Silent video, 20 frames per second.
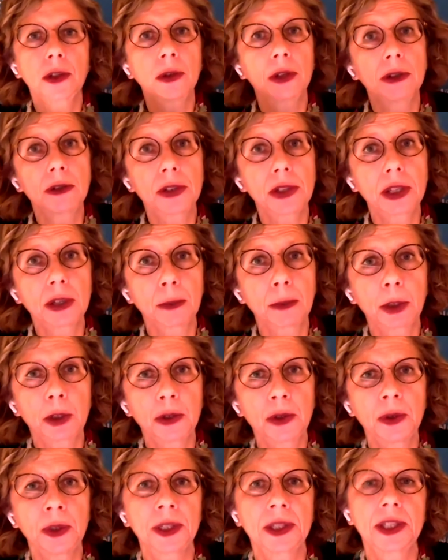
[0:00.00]
So there is an
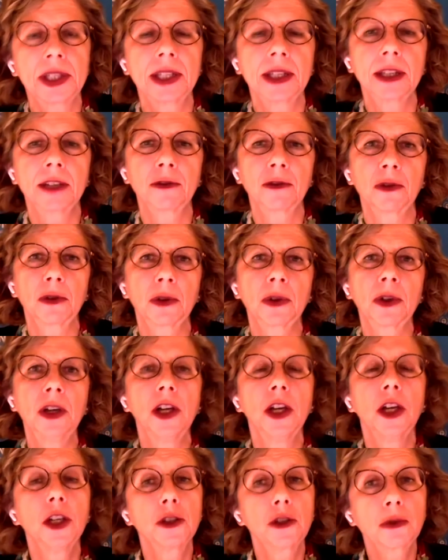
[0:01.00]
opportunity, therefore,